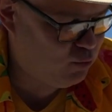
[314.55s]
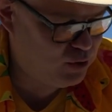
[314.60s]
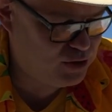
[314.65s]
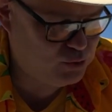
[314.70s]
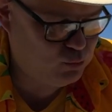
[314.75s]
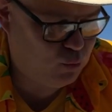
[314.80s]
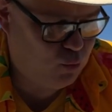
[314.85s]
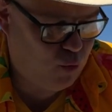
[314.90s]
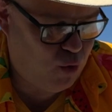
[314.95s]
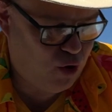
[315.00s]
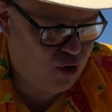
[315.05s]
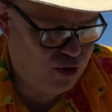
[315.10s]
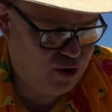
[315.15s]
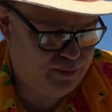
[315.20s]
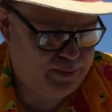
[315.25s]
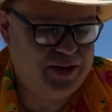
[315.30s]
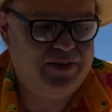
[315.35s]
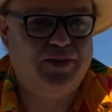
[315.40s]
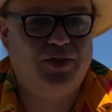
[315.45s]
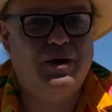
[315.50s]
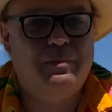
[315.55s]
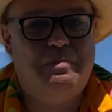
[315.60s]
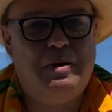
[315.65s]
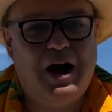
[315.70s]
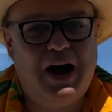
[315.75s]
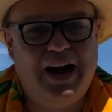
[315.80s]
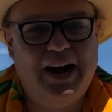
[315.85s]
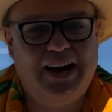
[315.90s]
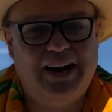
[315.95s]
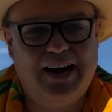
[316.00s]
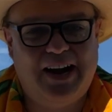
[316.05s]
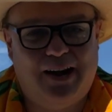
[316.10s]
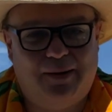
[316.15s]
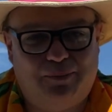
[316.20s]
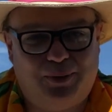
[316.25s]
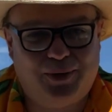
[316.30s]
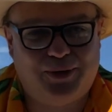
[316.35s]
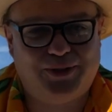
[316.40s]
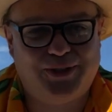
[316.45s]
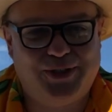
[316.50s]
was warm, even the
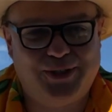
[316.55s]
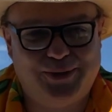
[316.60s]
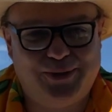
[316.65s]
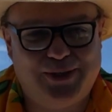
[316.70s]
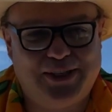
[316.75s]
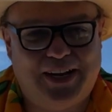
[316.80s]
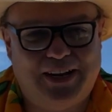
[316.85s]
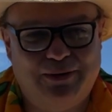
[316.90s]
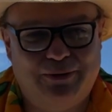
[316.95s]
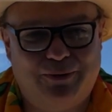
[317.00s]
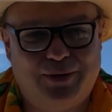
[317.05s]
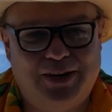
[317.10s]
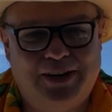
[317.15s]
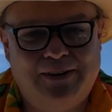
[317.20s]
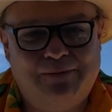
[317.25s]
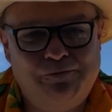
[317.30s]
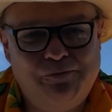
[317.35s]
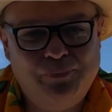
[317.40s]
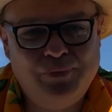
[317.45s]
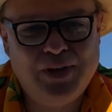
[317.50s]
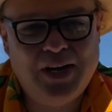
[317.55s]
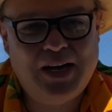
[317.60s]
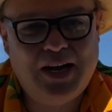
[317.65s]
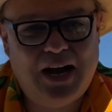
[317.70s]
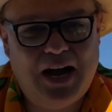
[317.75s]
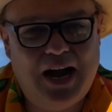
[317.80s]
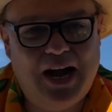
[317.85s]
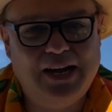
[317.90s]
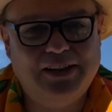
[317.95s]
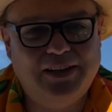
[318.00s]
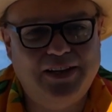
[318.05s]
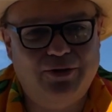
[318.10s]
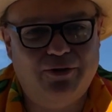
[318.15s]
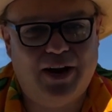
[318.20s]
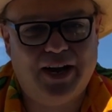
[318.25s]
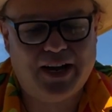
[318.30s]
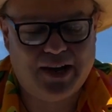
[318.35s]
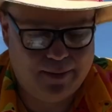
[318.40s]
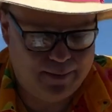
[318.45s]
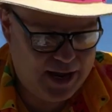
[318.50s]
pineapple juice. I would highly
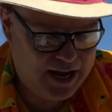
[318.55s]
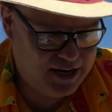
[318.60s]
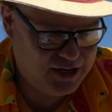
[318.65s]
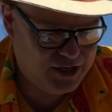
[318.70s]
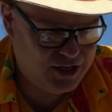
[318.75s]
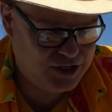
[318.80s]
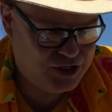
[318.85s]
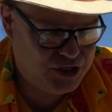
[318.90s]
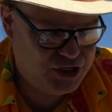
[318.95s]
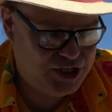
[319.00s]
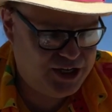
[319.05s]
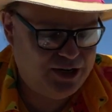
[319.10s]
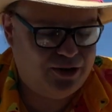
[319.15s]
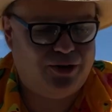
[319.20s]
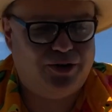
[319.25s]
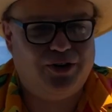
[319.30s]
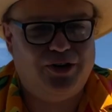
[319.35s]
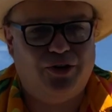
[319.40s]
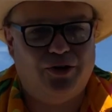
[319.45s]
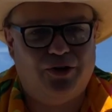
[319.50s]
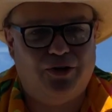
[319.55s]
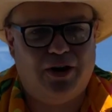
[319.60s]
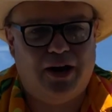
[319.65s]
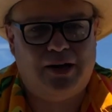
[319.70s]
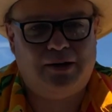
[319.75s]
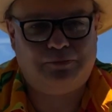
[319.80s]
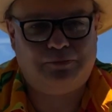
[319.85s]
recommend you chill your